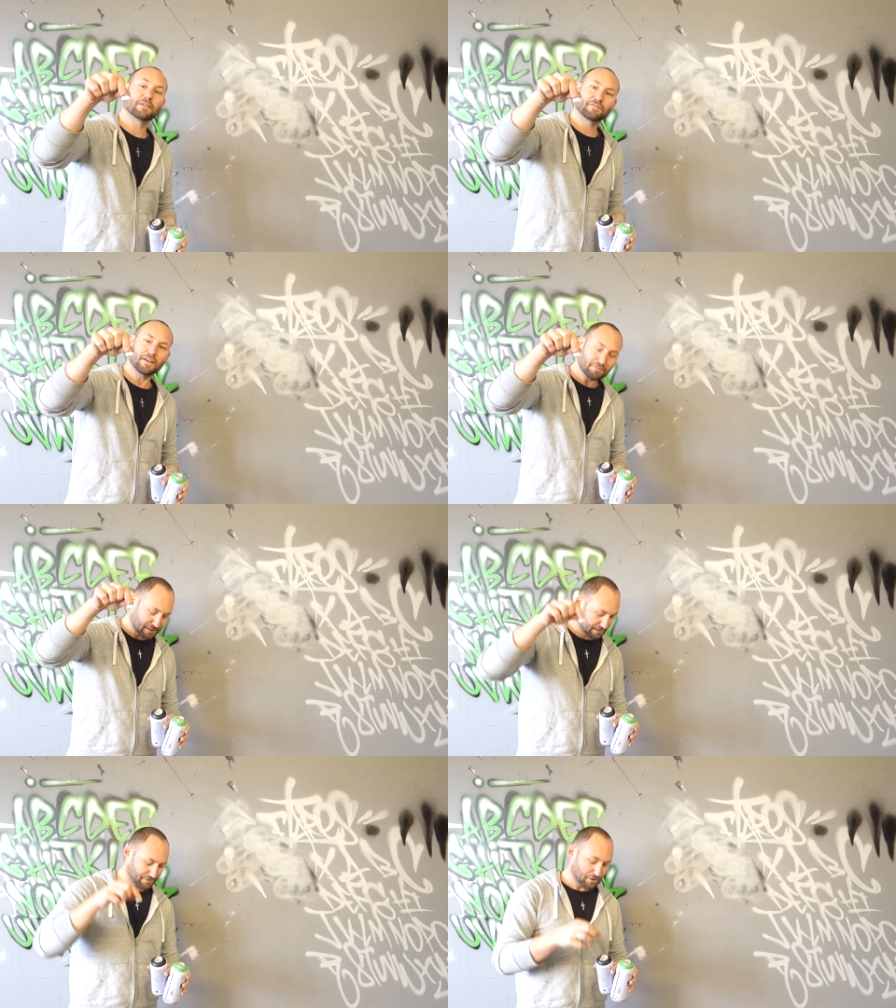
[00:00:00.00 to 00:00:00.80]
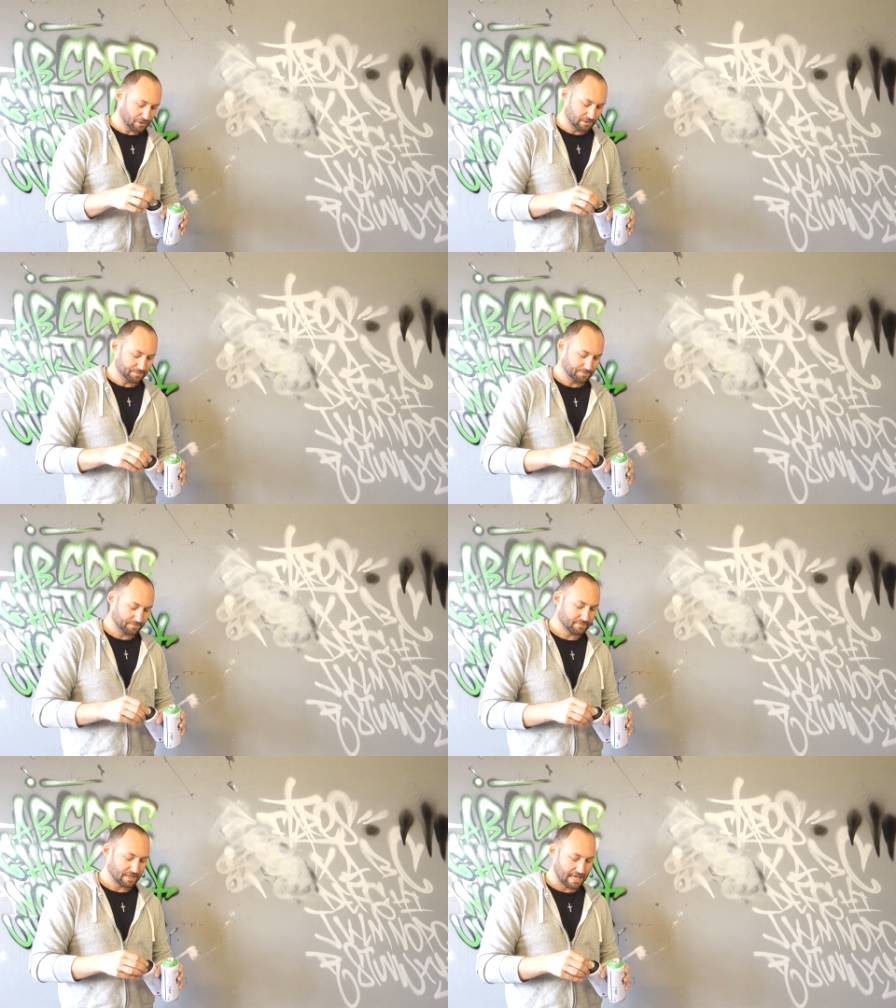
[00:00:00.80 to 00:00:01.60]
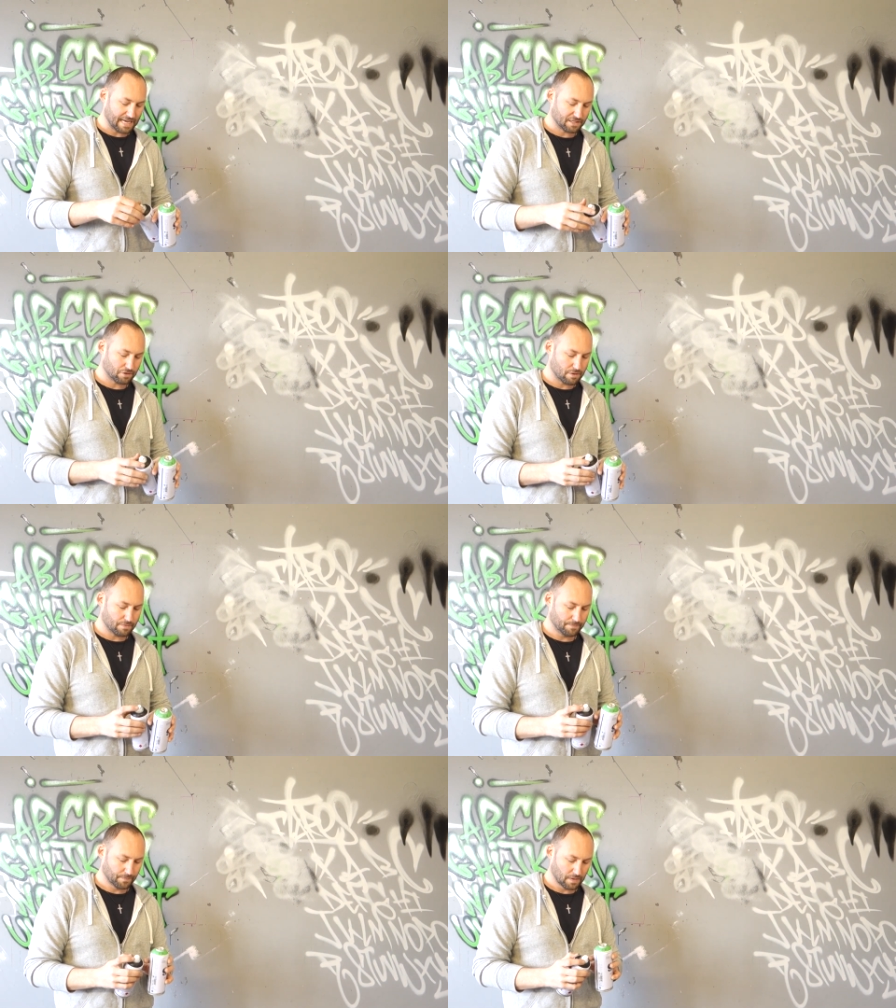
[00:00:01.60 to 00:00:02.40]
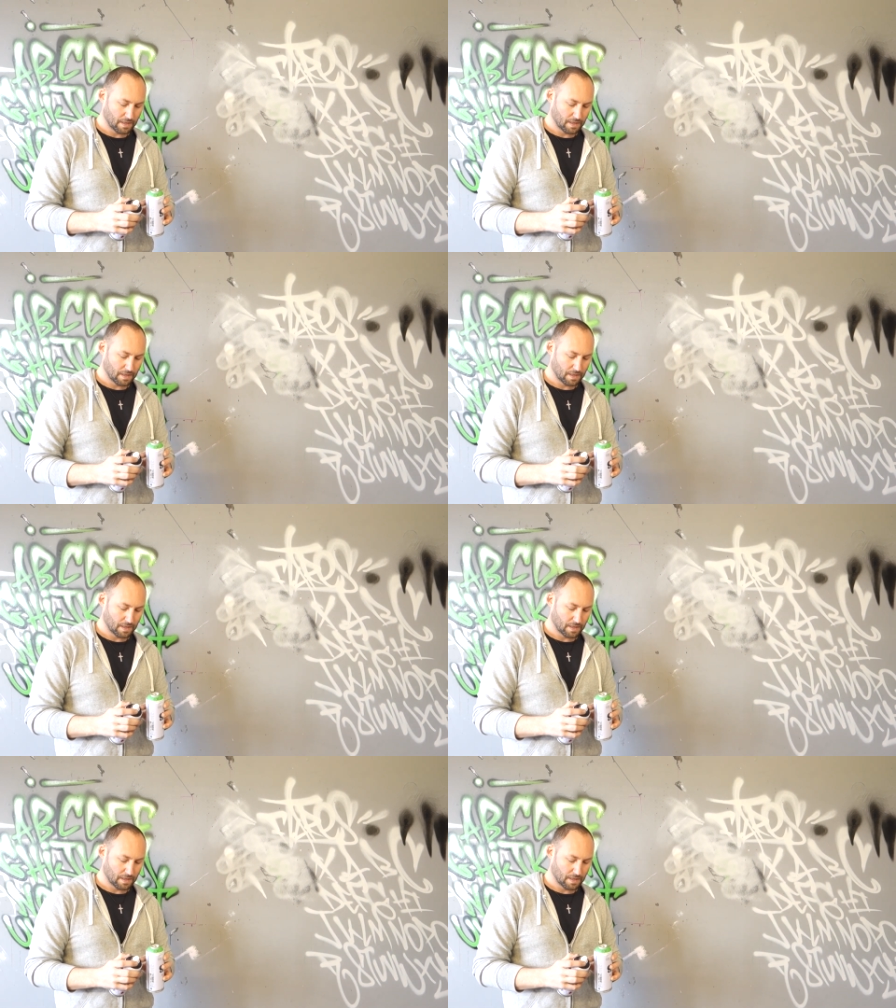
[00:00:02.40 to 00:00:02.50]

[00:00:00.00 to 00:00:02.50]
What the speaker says: my favorite of all, the Astro.